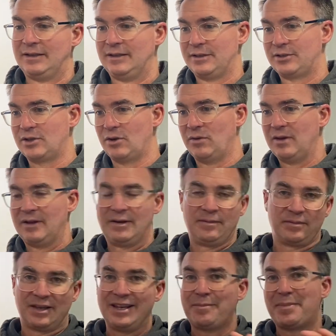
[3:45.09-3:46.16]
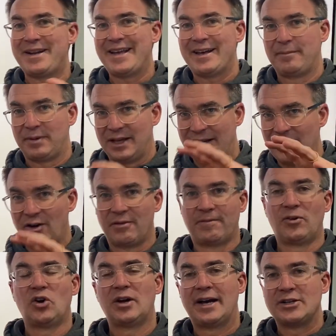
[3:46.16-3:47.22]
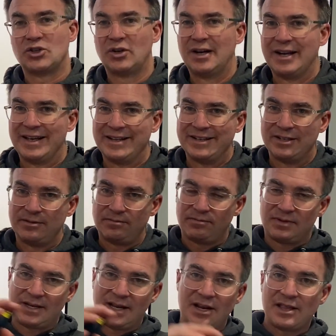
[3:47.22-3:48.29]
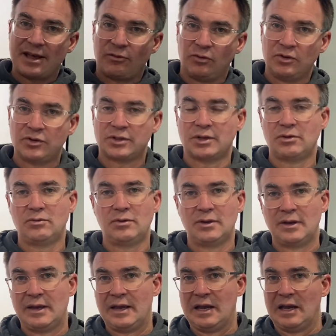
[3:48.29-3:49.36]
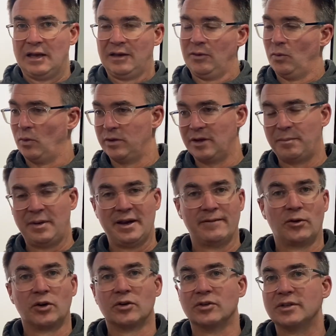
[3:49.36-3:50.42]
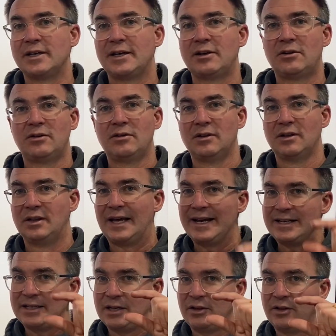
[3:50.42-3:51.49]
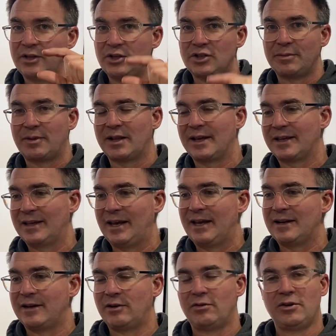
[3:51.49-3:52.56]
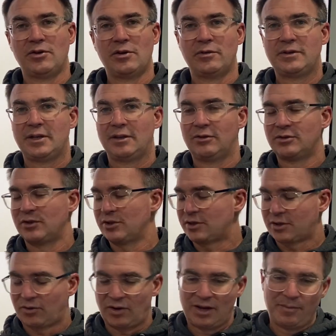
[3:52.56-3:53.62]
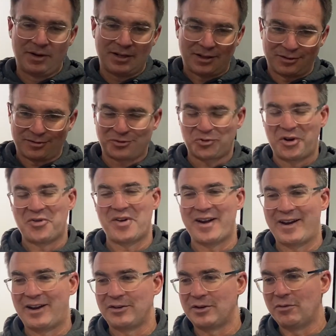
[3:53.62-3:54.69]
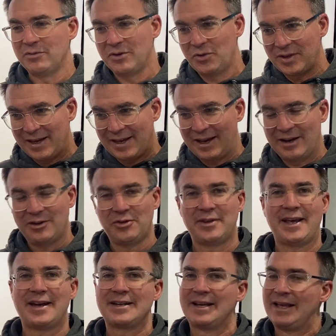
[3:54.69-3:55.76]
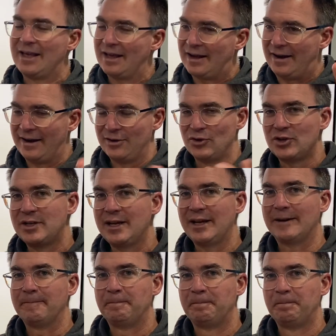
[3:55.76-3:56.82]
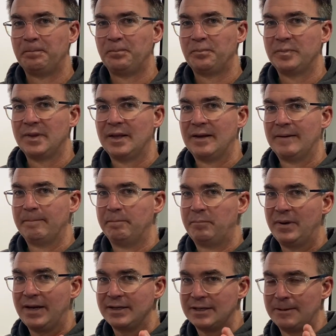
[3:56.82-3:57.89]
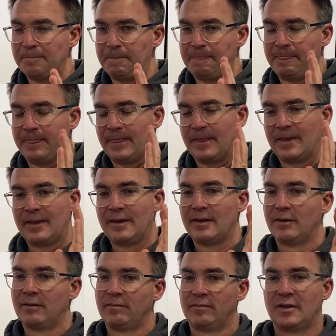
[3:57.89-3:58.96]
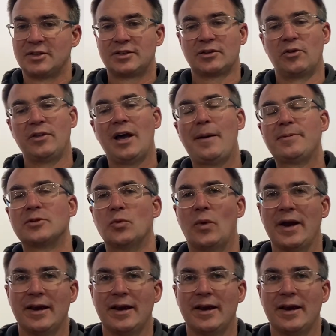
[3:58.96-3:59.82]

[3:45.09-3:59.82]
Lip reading: So getting our fertilizer down that root zone, whether it be a vertical till, light tillage, something like that. I know tillers are just screaming at the screen right now, don't do that, can't do that. I understand, but let's go the opposite way.